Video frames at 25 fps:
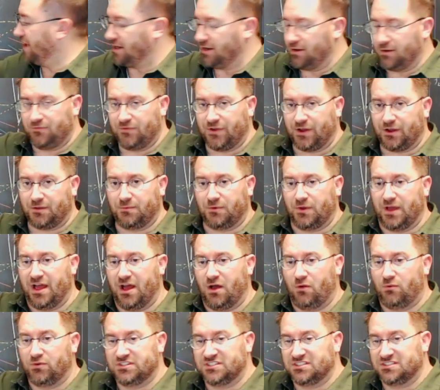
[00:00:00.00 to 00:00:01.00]
the variable
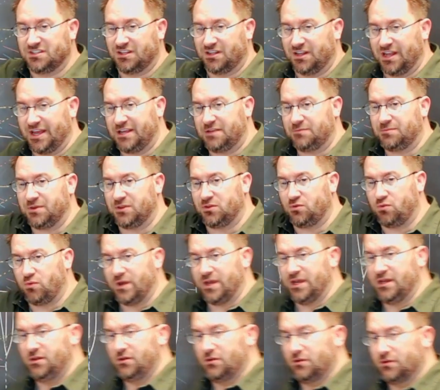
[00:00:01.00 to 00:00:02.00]
L, which is the length
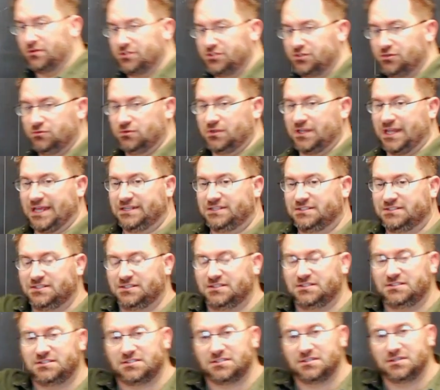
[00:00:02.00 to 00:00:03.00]
between your two
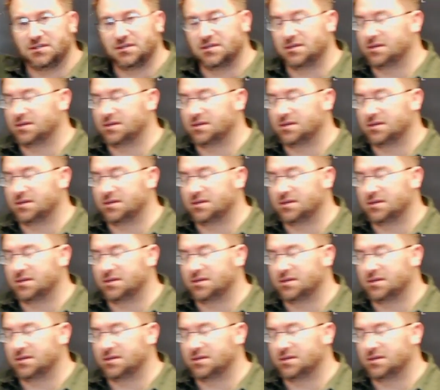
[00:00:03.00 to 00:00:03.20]
lenses.